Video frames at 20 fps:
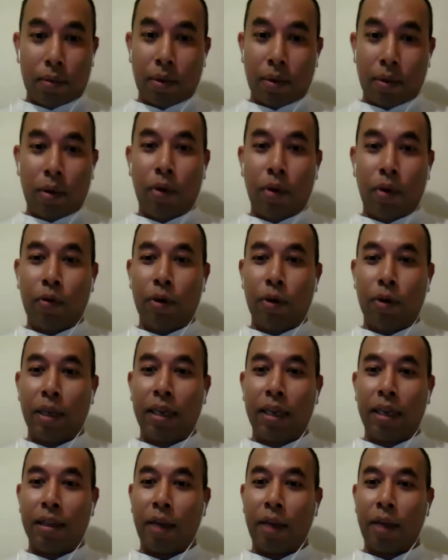
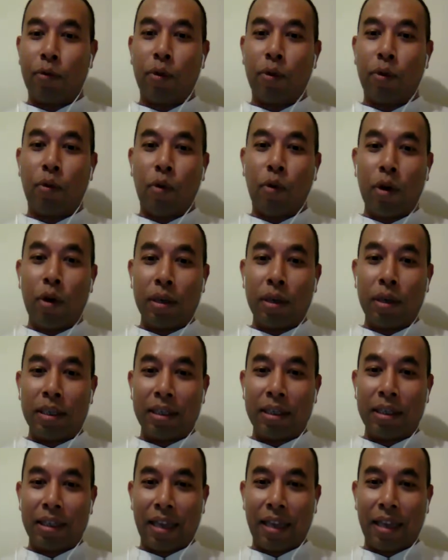hopefully that will work,
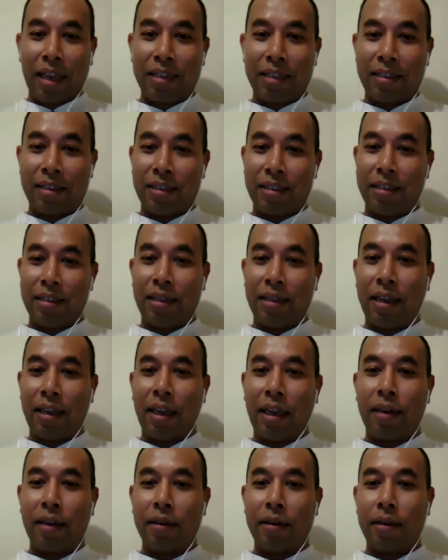as they
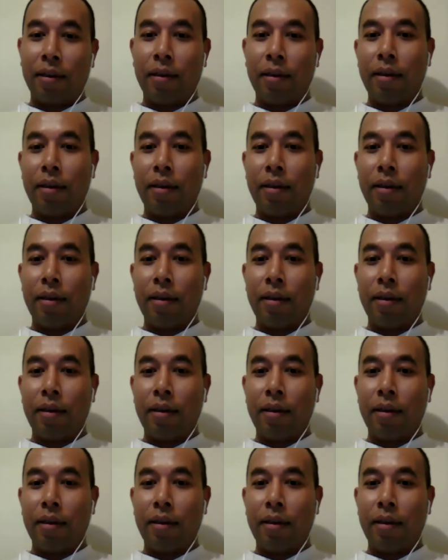can